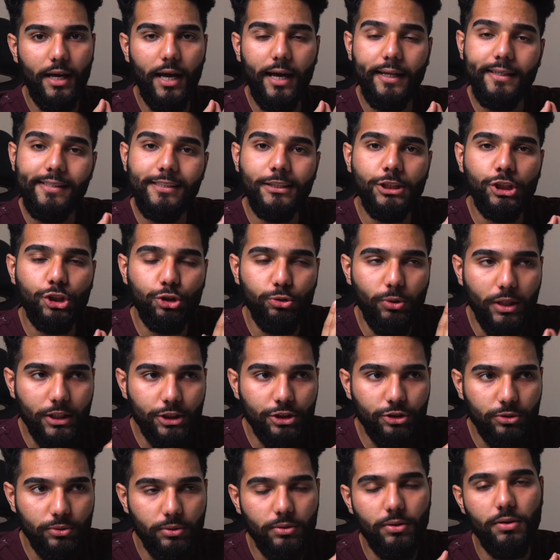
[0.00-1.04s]
any
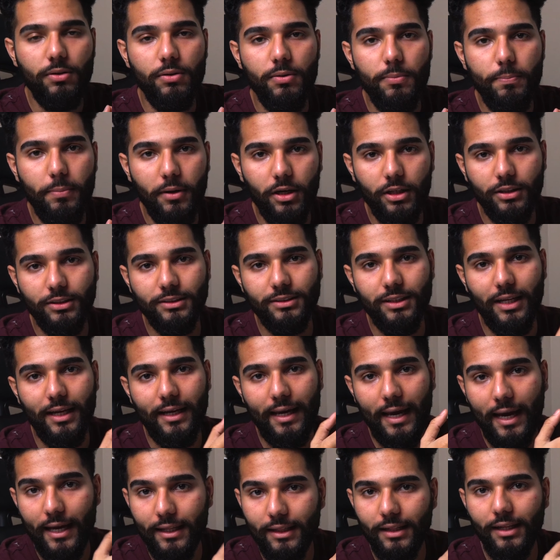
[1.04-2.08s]
structural parts like
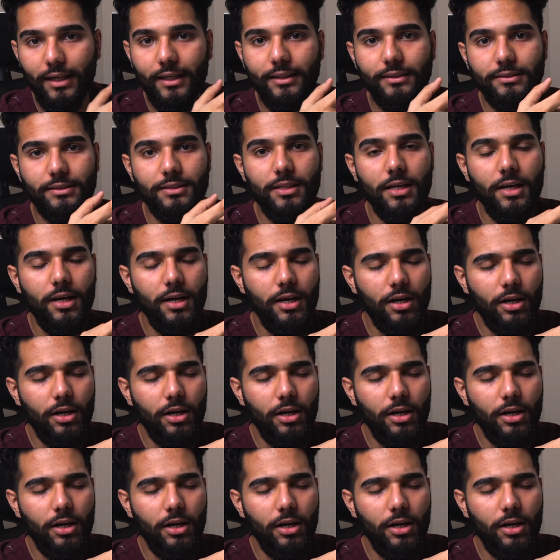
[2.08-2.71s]
headlights,